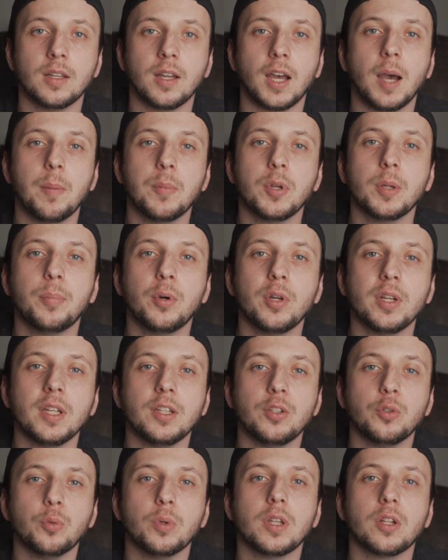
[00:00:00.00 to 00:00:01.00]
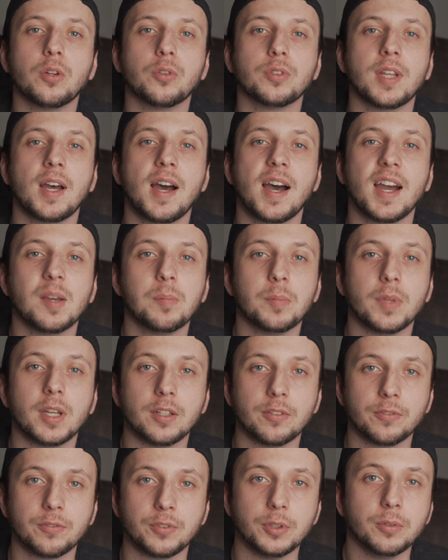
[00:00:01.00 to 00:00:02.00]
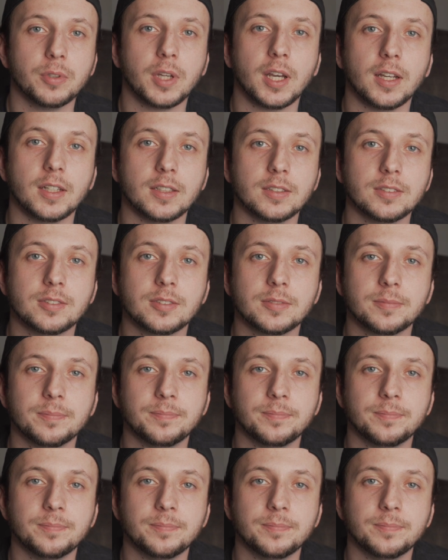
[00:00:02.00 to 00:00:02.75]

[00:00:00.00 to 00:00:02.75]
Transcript: I'm going to put it into a little timeline for you guys.